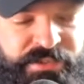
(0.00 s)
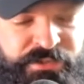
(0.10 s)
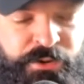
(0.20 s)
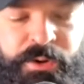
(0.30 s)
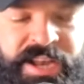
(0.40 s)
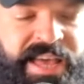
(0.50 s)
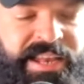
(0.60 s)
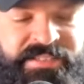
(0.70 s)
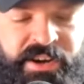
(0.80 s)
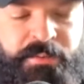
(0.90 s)
says Jordan had
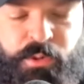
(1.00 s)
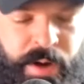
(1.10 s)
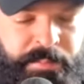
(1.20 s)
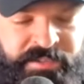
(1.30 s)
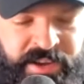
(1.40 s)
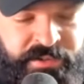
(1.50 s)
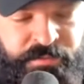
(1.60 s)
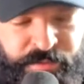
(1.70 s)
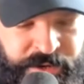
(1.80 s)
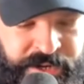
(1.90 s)
a terrible reputation
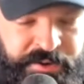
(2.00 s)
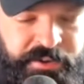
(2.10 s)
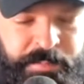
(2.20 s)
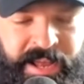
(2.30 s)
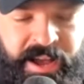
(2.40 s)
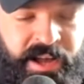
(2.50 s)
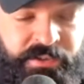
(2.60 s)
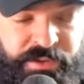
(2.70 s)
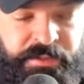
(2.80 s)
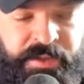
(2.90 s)
for years, but I
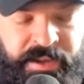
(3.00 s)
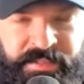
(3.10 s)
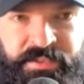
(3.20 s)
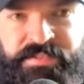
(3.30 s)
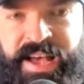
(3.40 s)
honestly think this